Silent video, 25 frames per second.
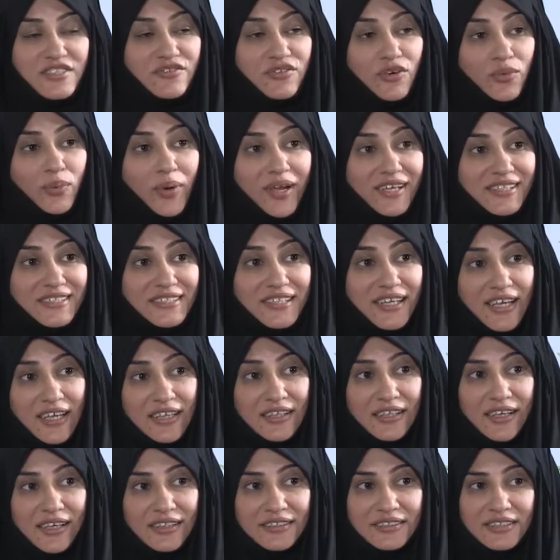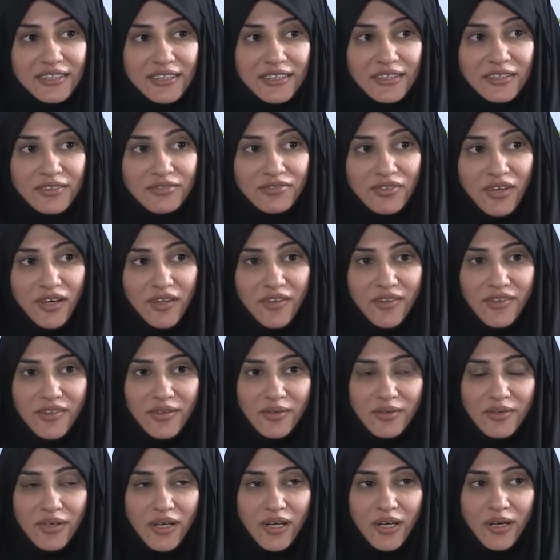for weight gain actually, rather
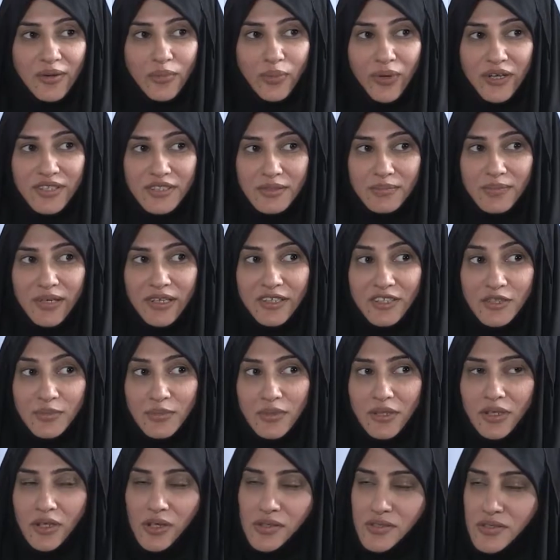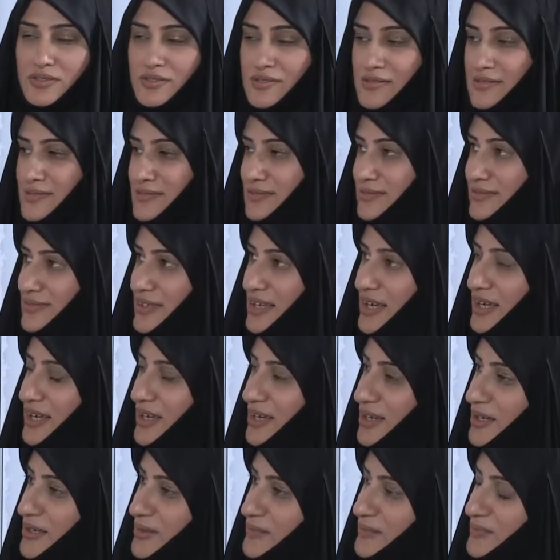than weight management loss.
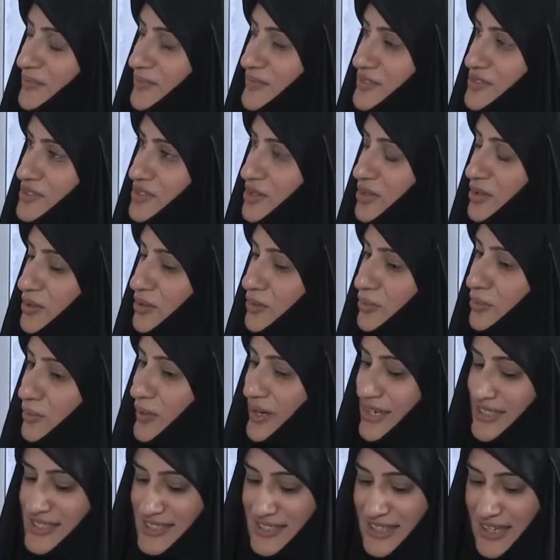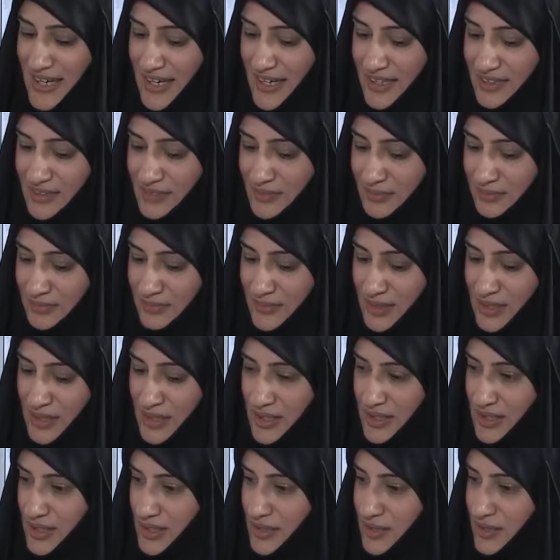So weight gain.
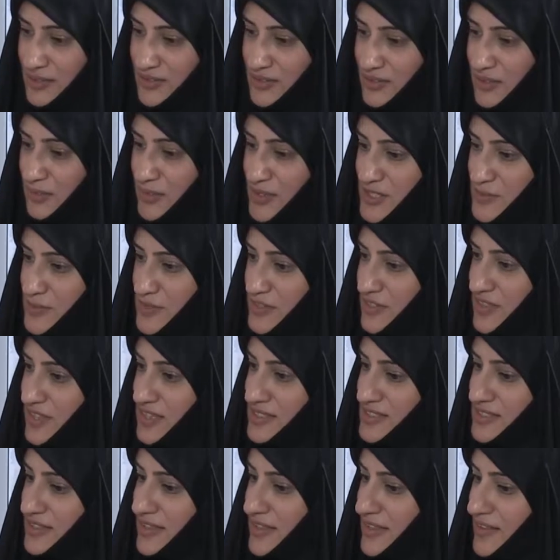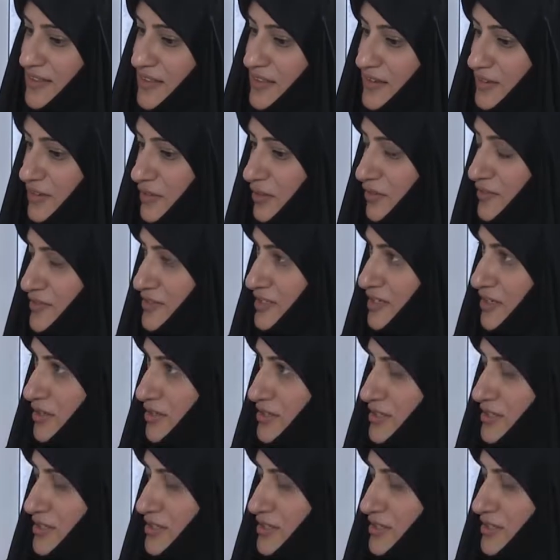So there must be things in there that are obviously going